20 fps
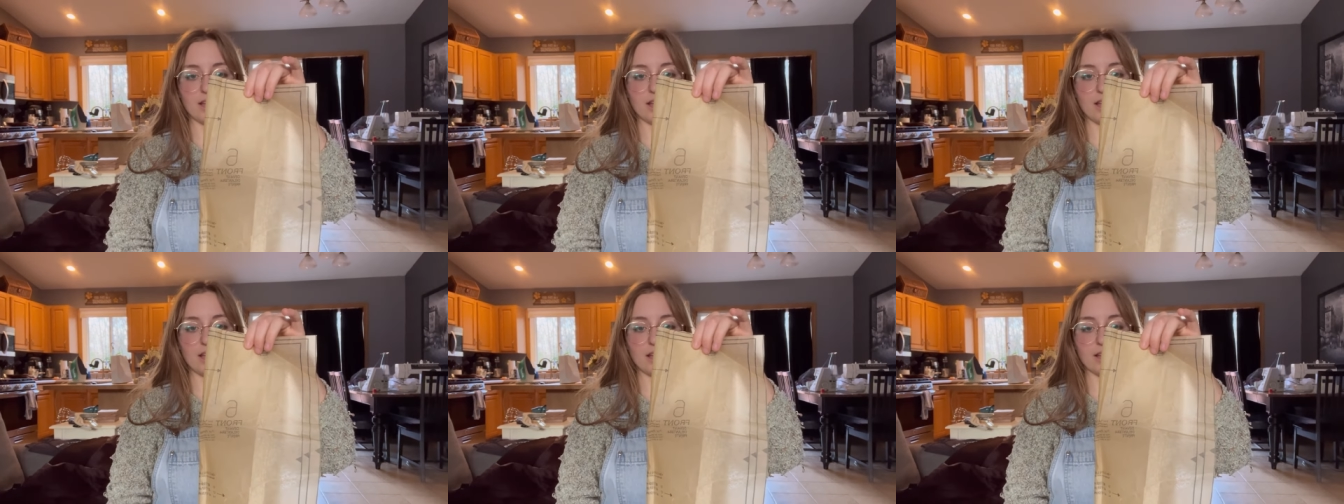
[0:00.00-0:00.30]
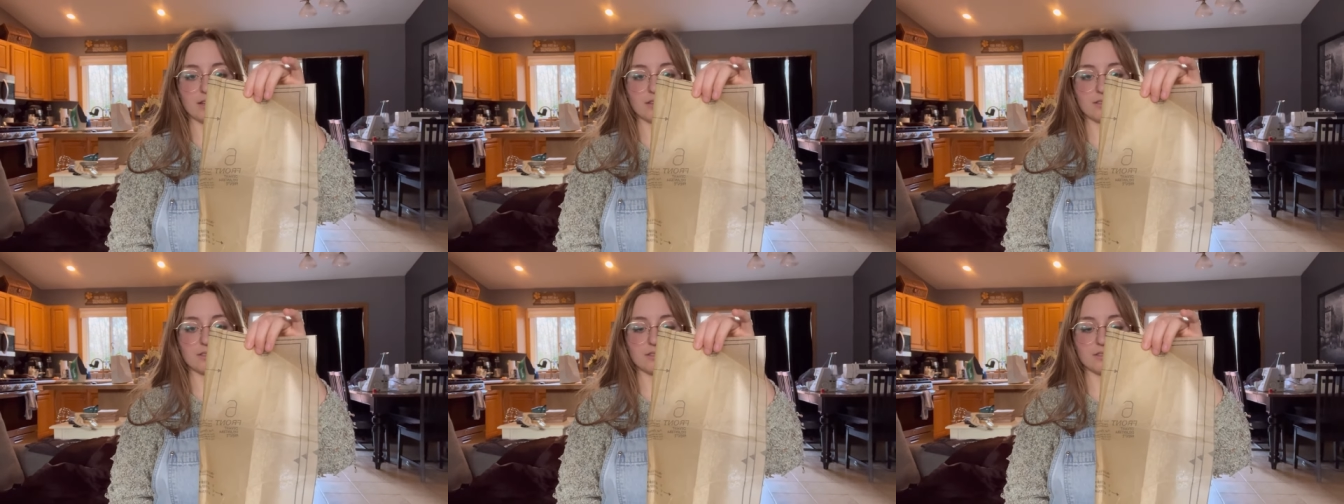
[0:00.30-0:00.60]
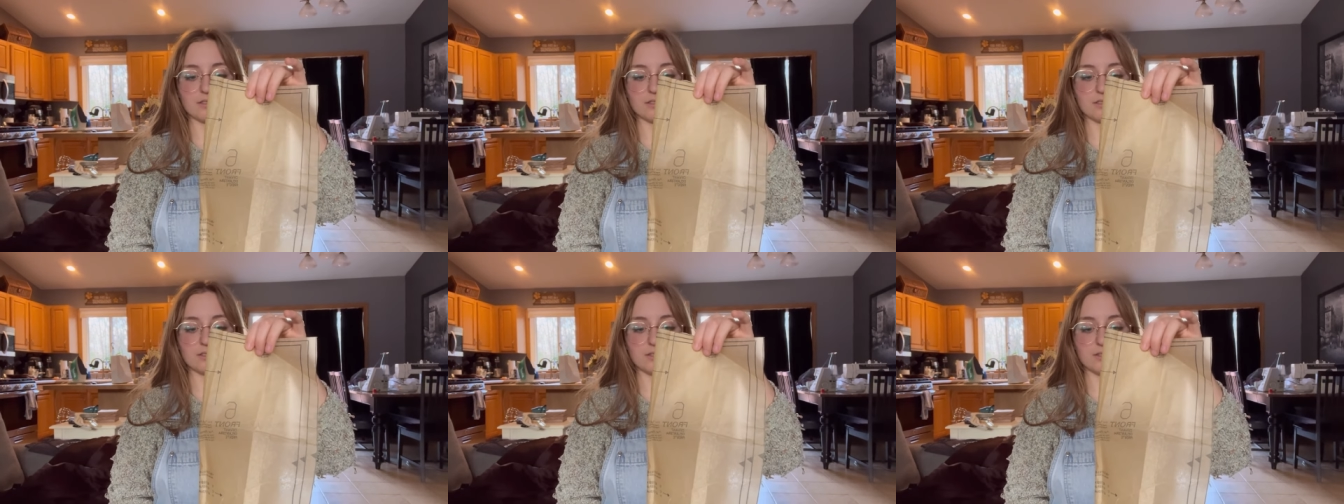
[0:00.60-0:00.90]
and
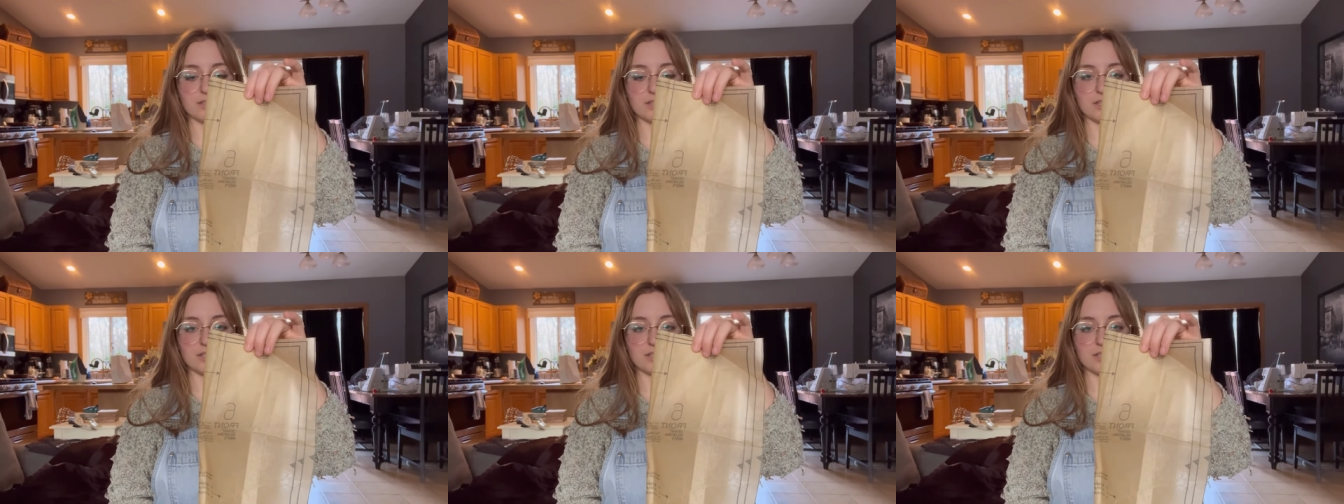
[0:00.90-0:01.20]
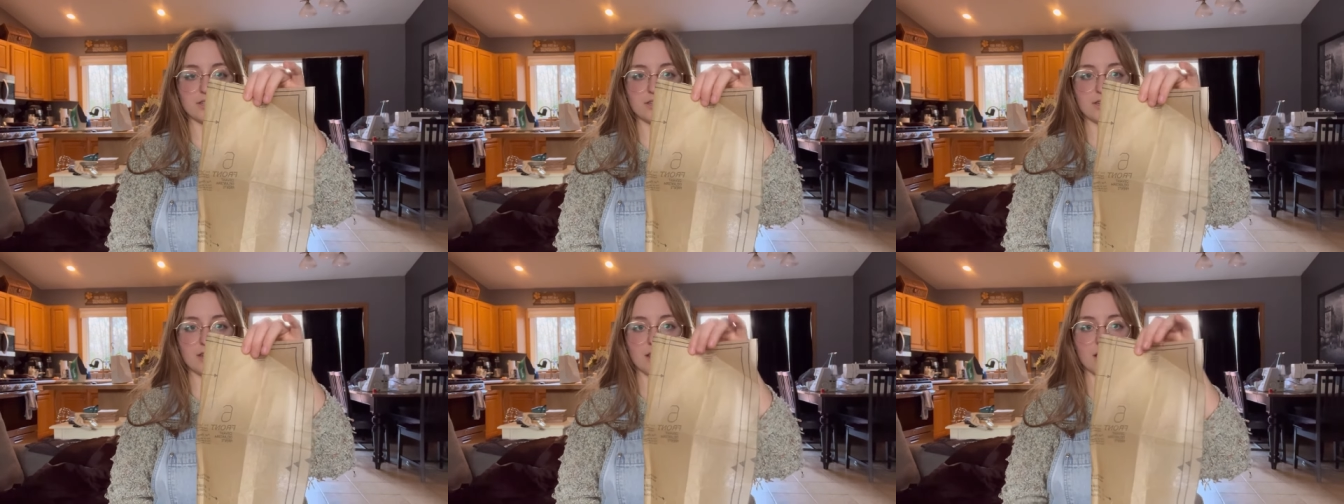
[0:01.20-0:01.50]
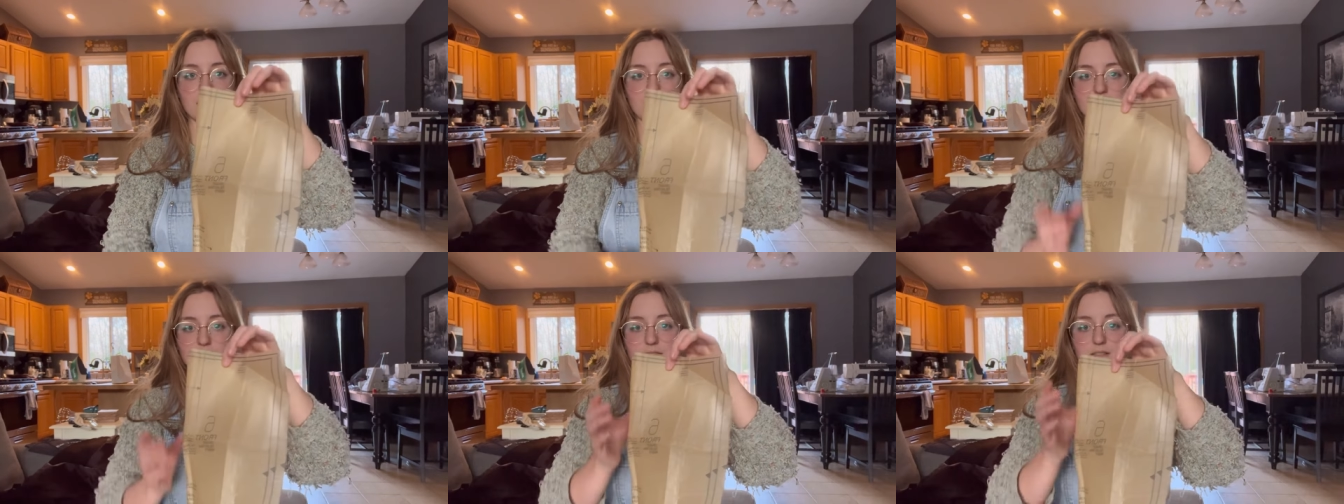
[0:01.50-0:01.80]
serge it
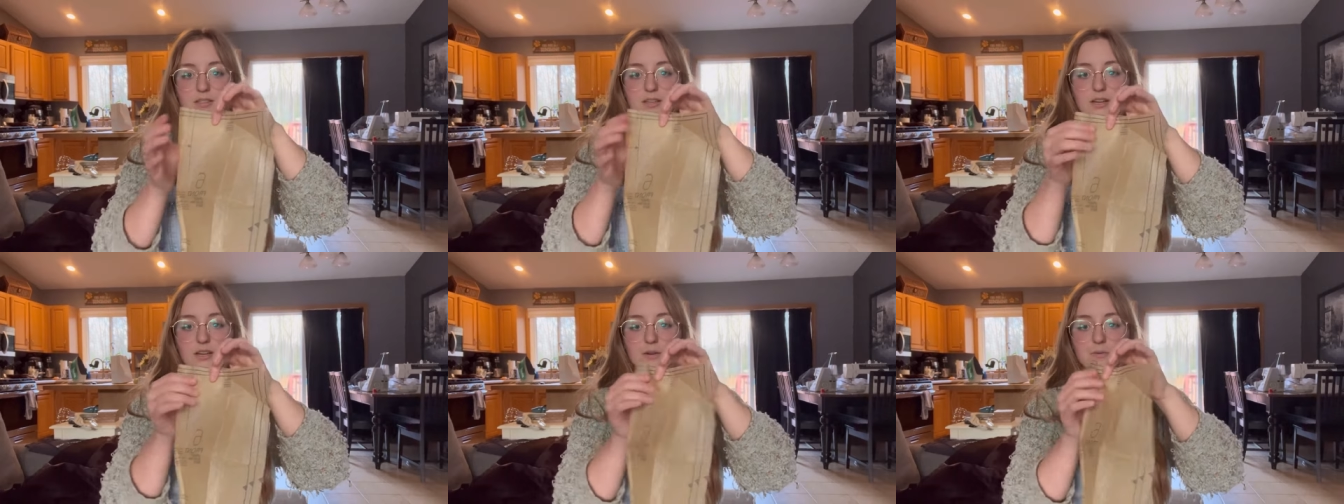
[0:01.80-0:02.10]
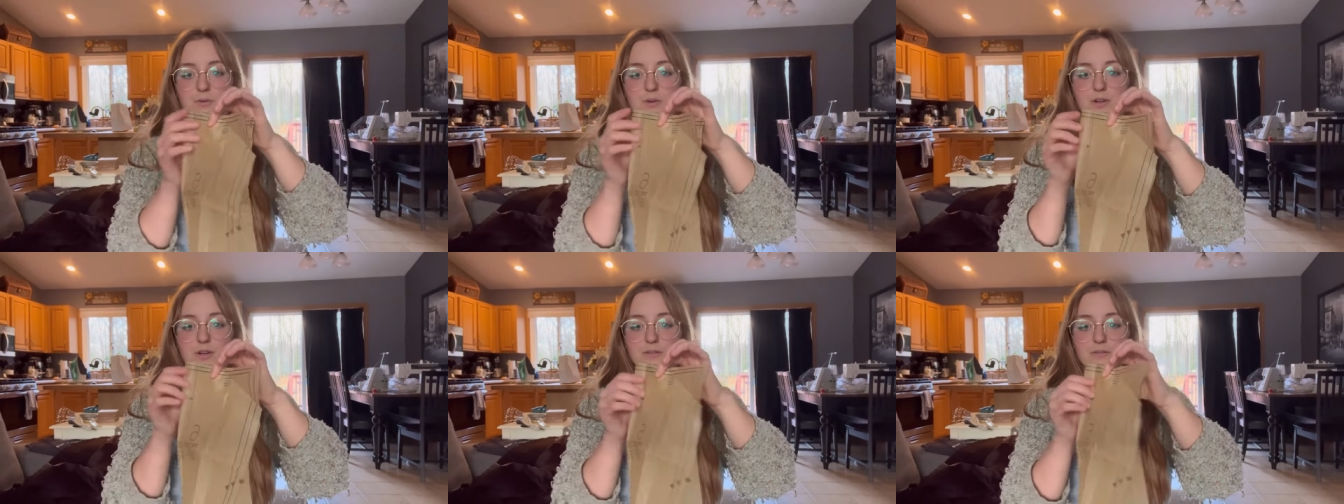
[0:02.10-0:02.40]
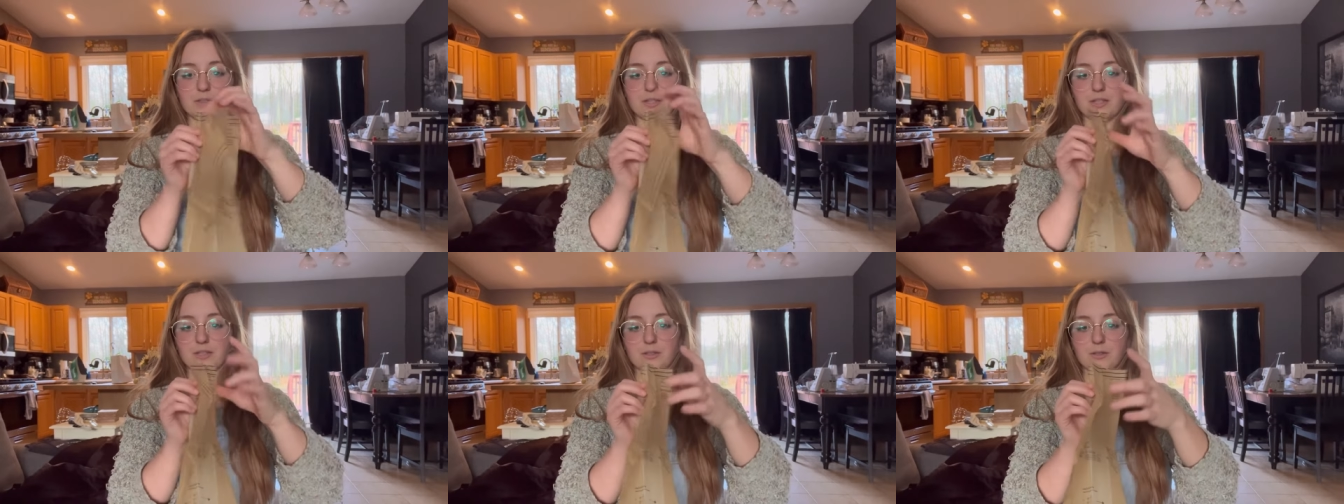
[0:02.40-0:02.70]
and then I will have
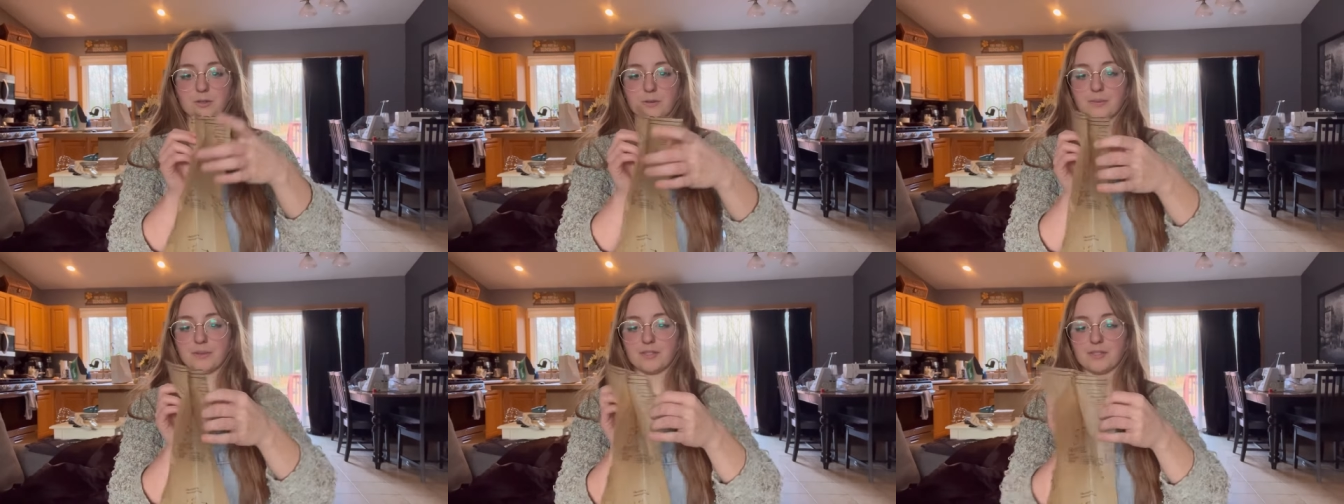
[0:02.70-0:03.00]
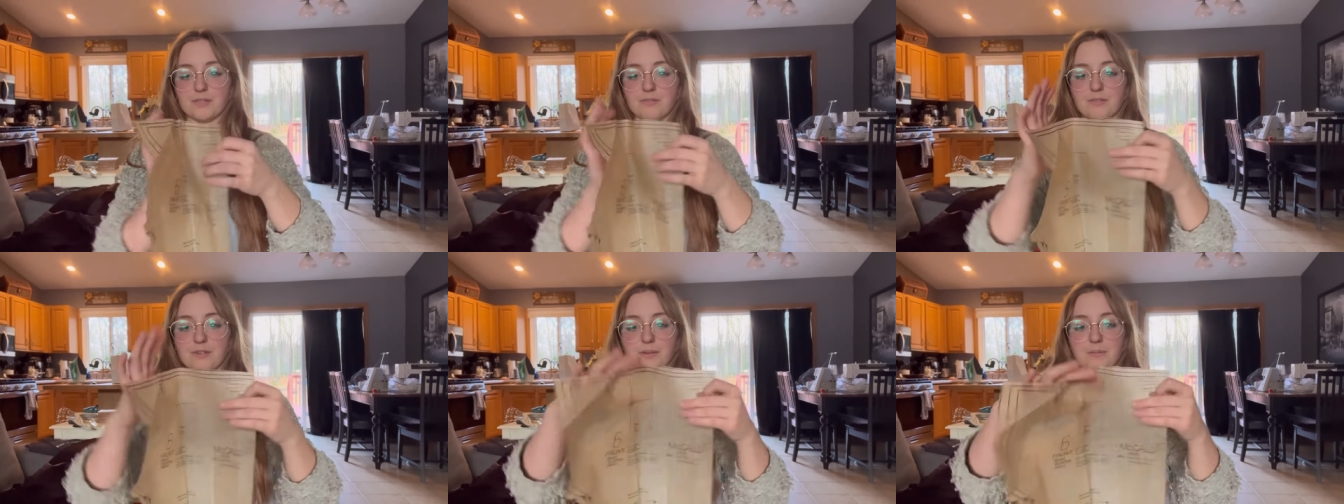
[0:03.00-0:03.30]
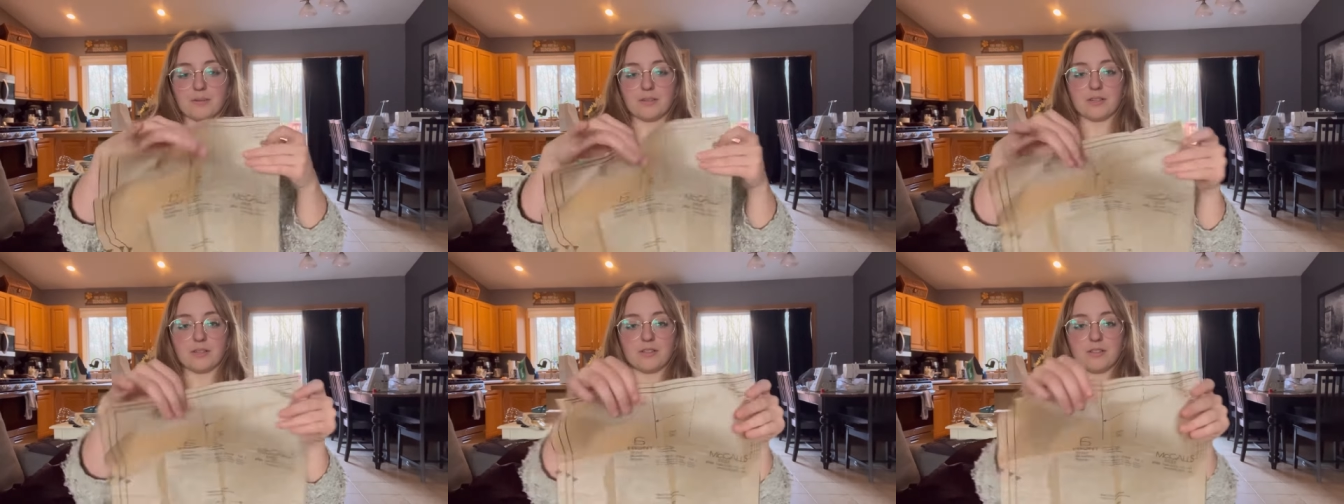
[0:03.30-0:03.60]
like a whole bunch of
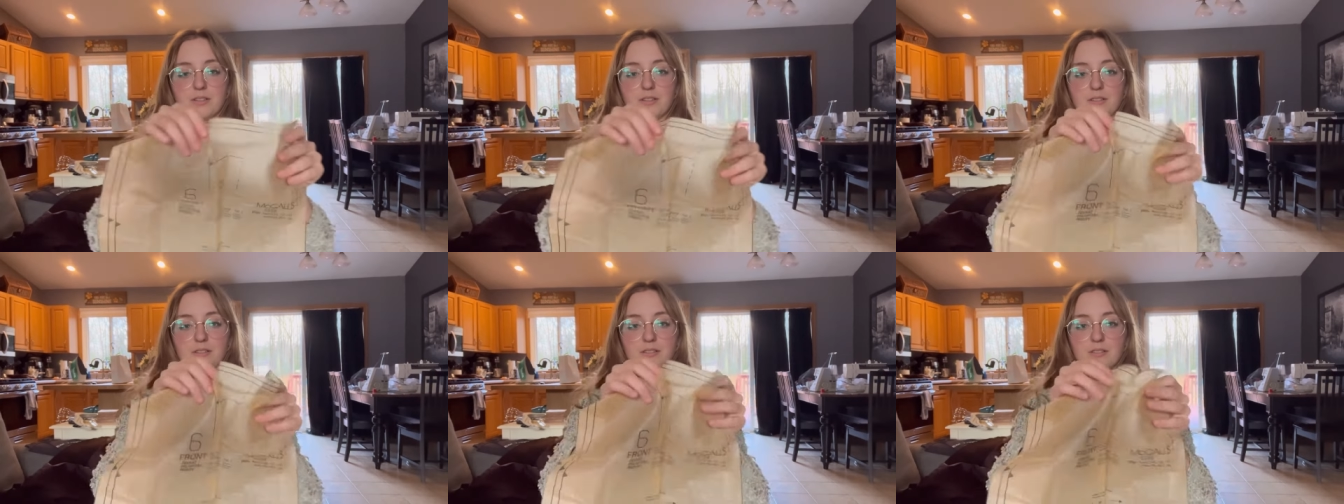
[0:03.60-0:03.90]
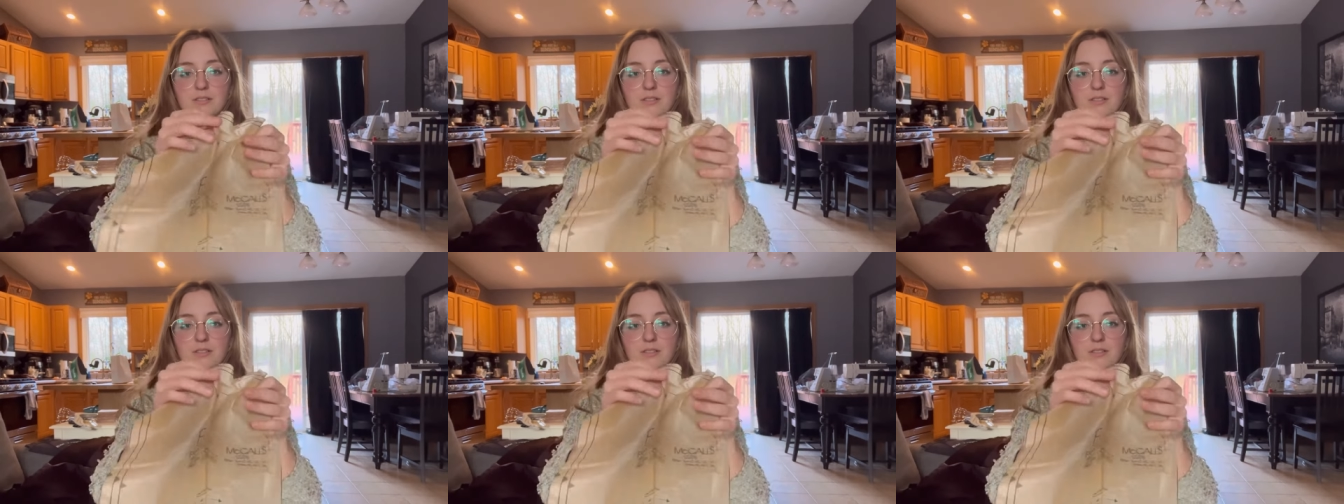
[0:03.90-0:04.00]
fabric all